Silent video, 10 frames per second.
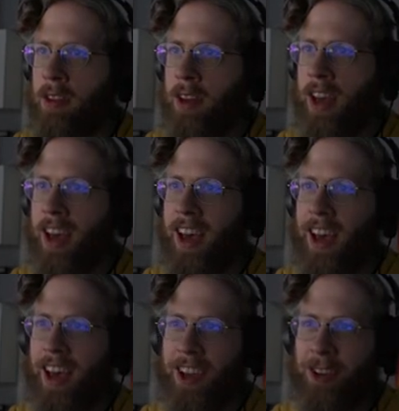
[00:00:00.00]

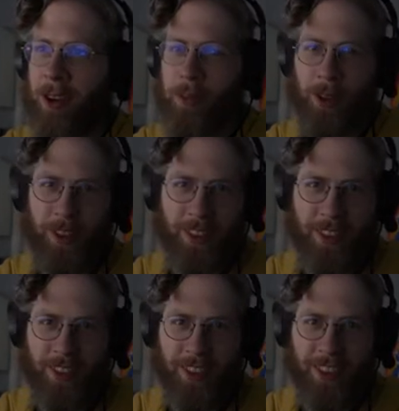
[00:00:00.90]
Ah, it
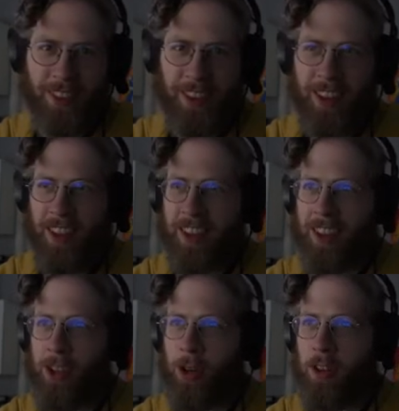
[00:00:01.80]
crumbles!
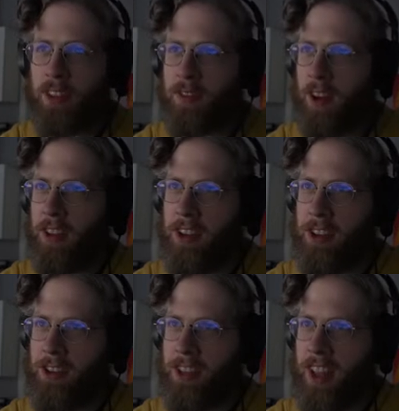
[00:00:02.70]
You'll just fall to
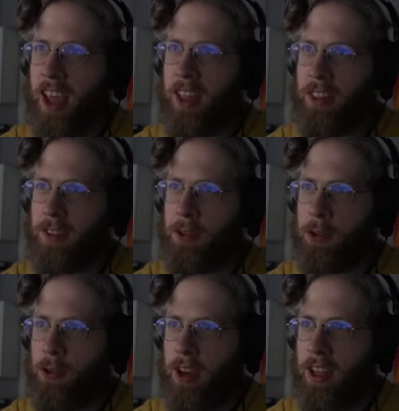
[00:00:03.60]
your death if you
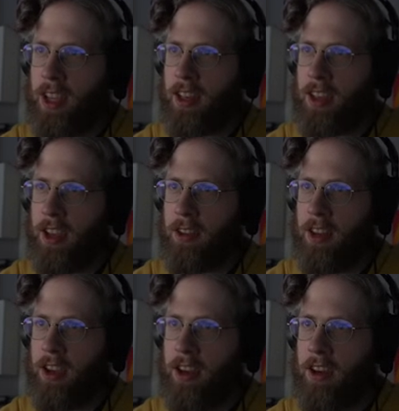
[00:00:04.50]
try to get down
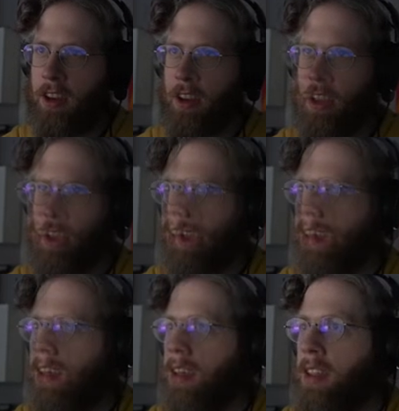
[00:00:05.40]
there.
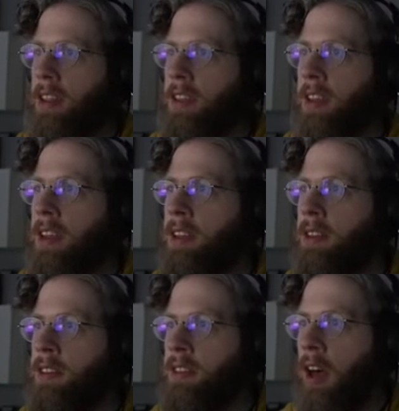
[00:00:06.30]

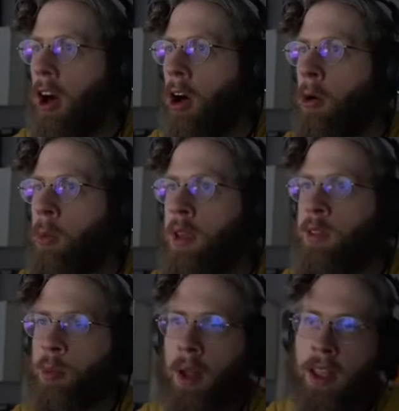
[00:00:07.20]
These
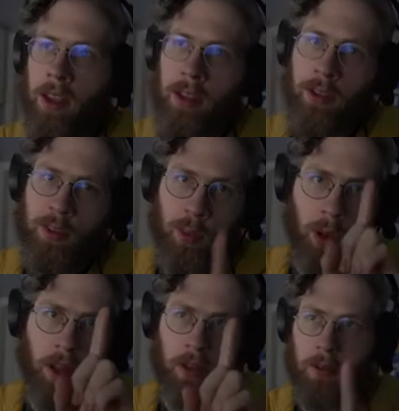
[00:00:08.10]
always weigh just
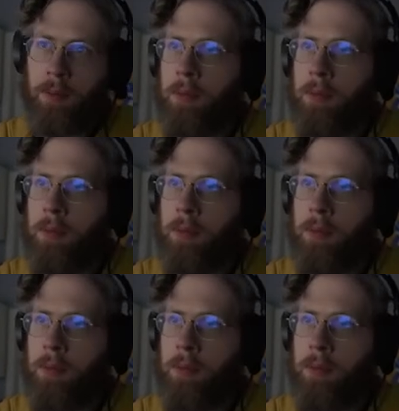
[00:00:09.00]
one.